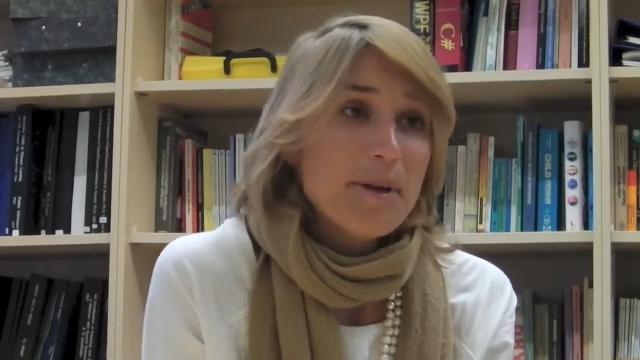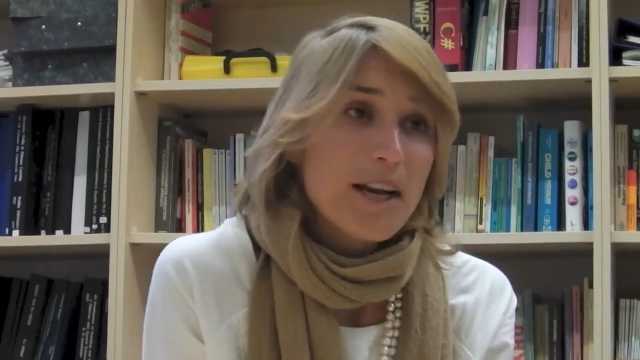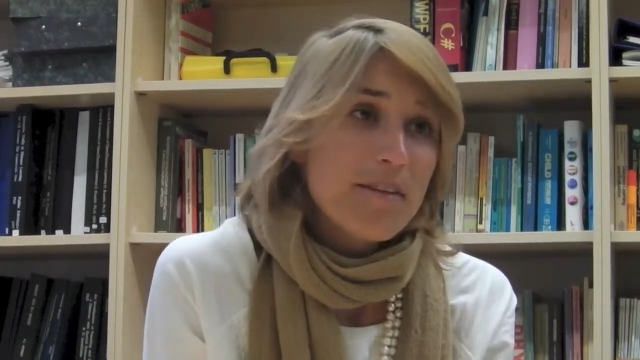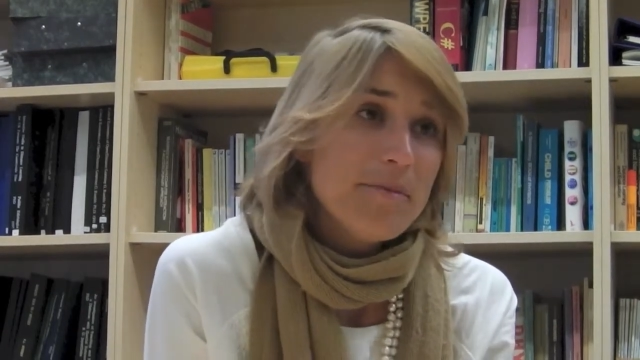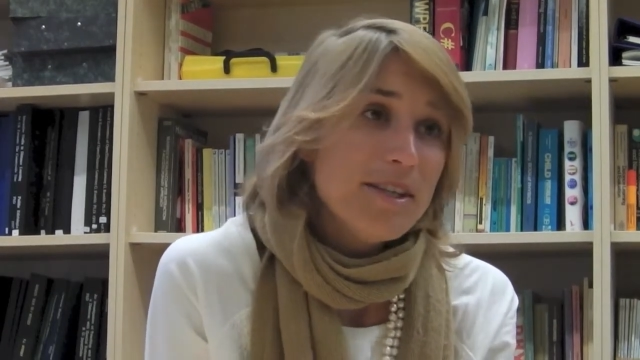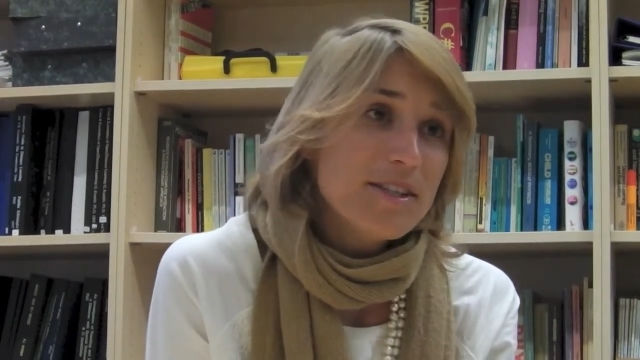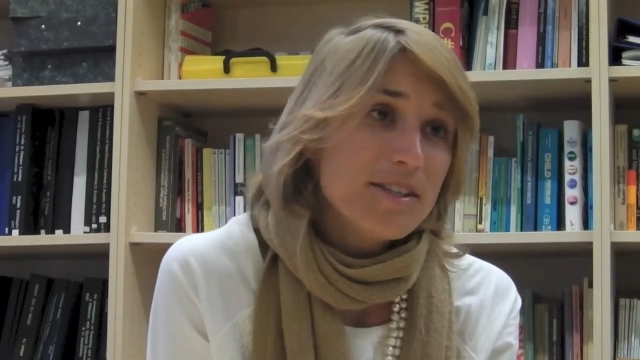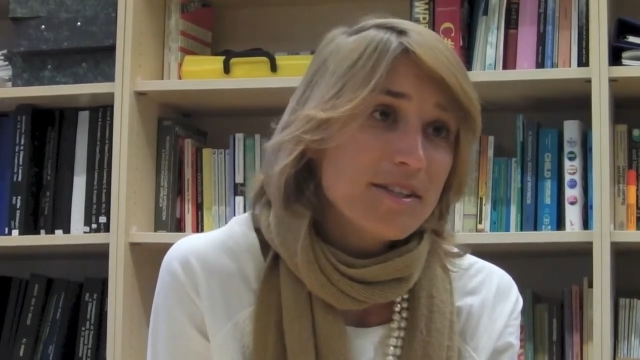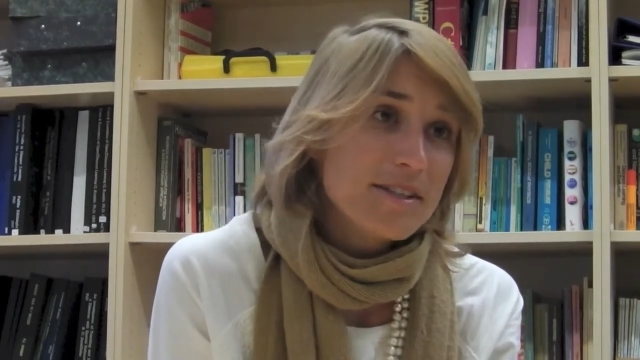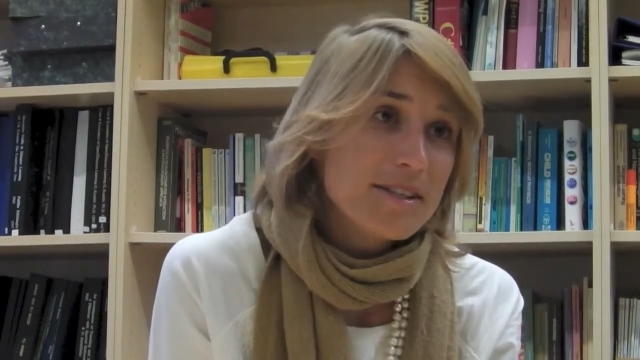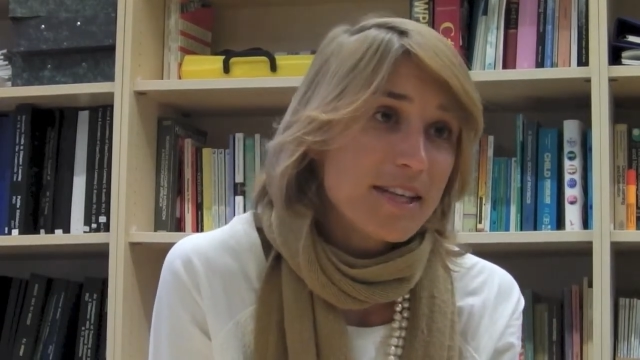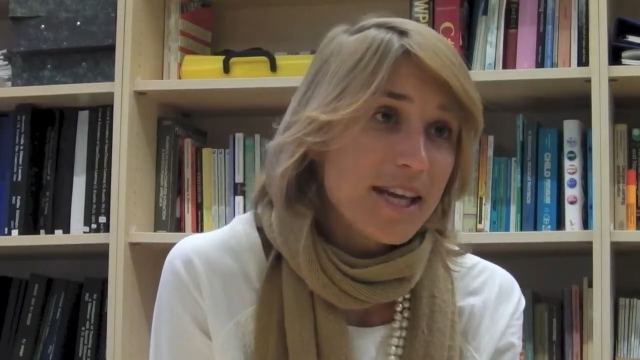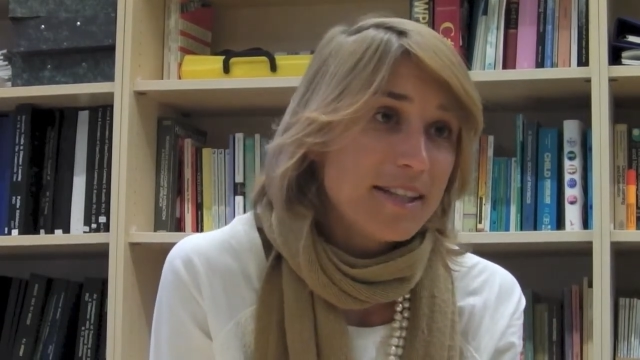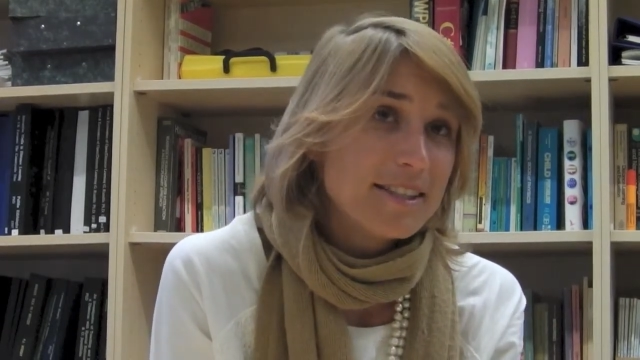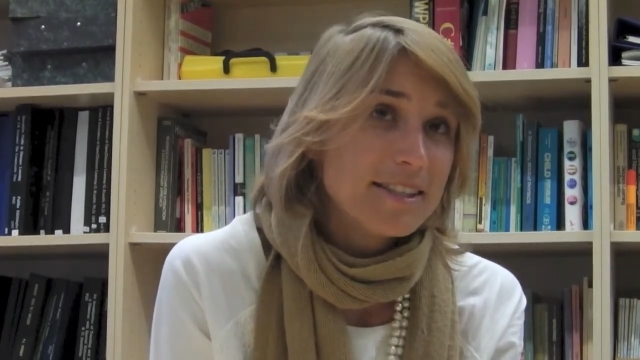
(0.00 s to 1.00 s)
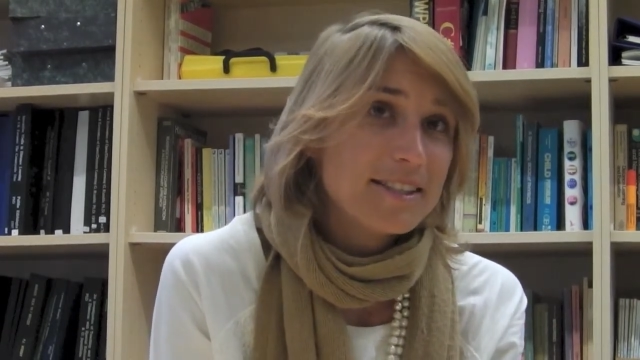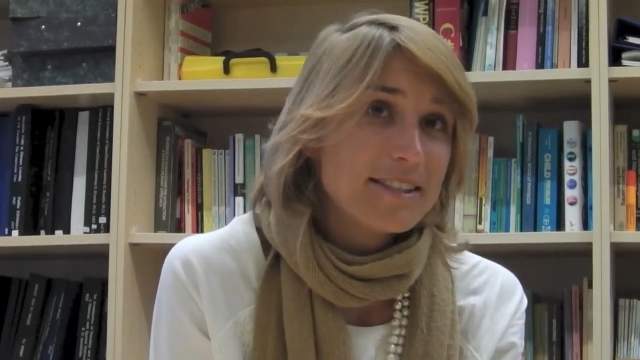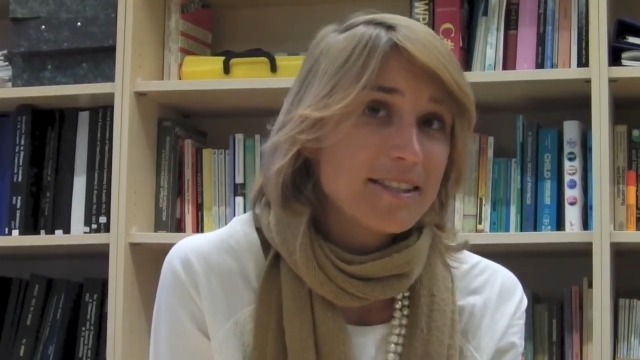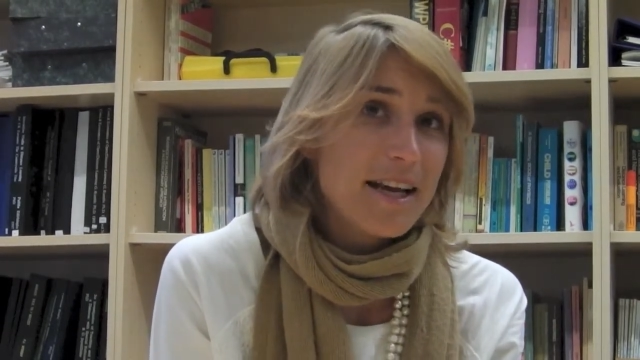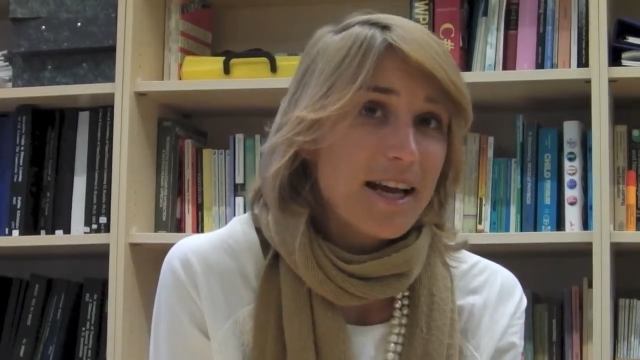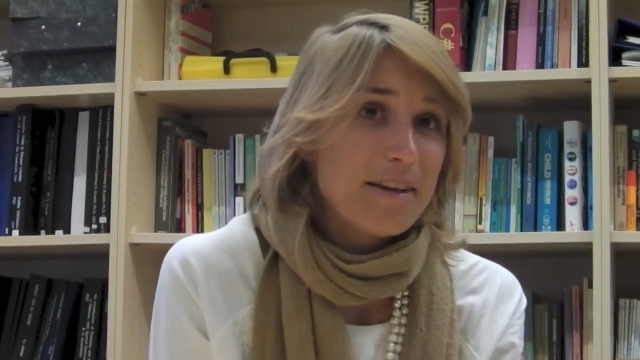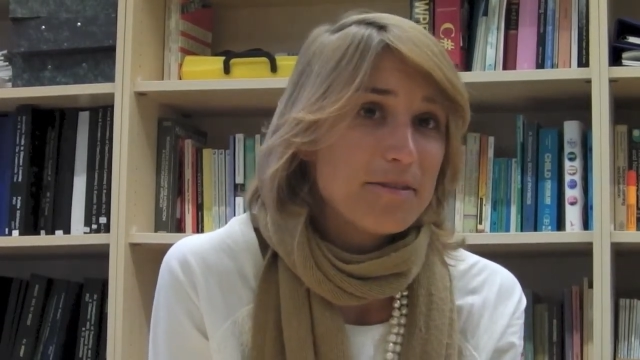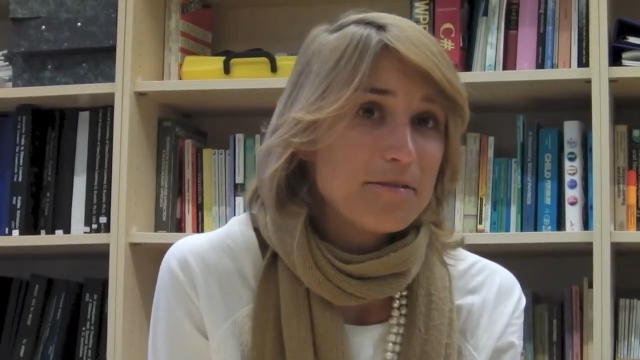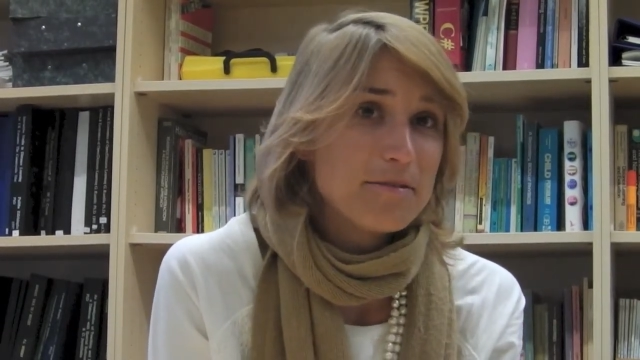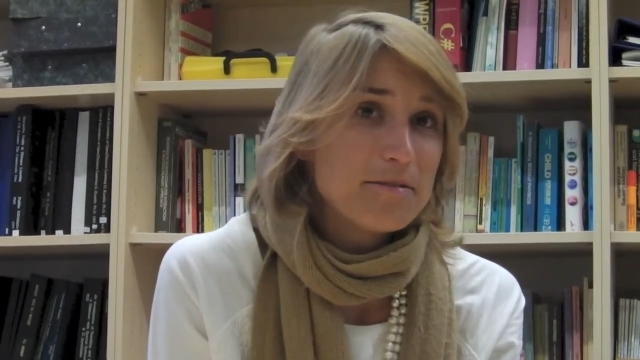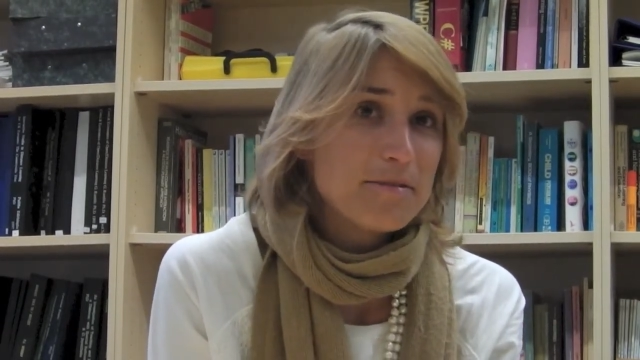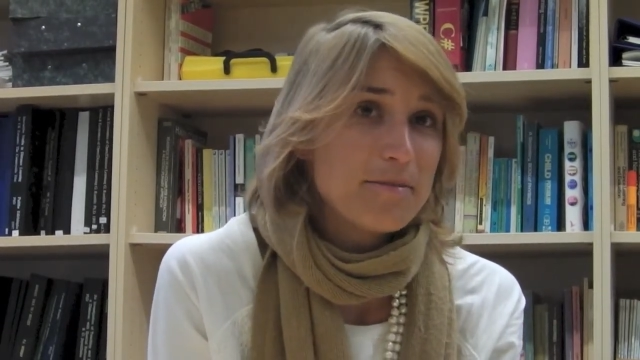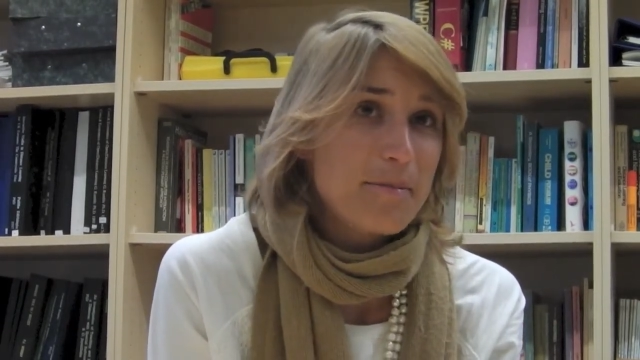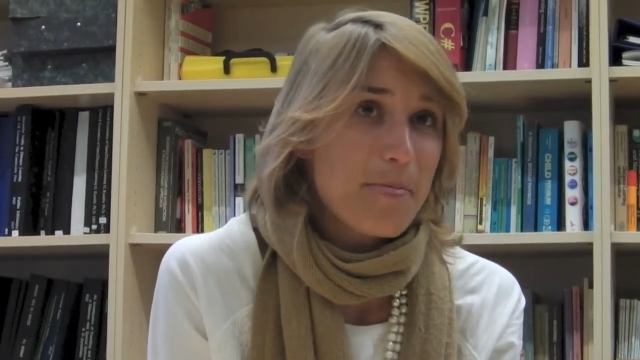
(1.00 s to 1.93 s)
when I've been to the states, I've